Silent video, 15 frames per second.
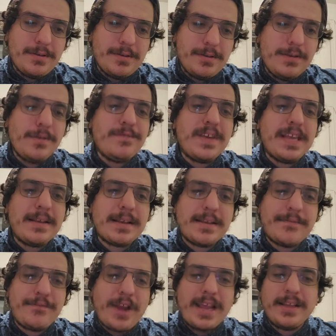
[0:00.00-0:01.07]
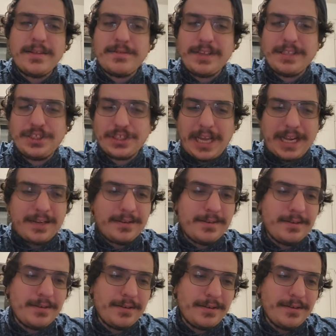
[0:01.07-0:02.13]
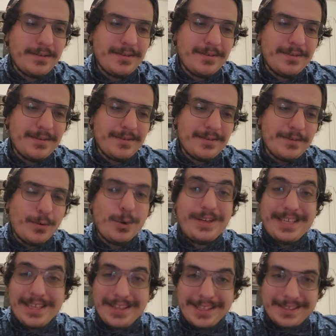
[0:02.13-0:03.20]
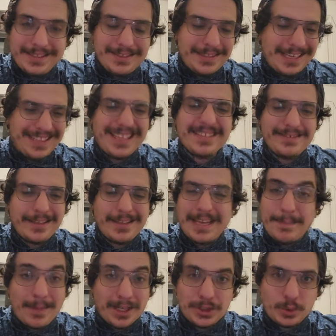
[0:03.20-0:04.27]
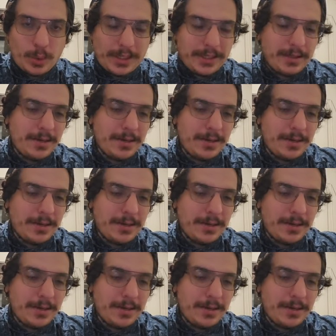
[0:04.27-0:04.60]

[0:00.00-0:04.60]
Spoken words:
you think Frankenstein or Dylan, I think it's Dylan, I'm not sure,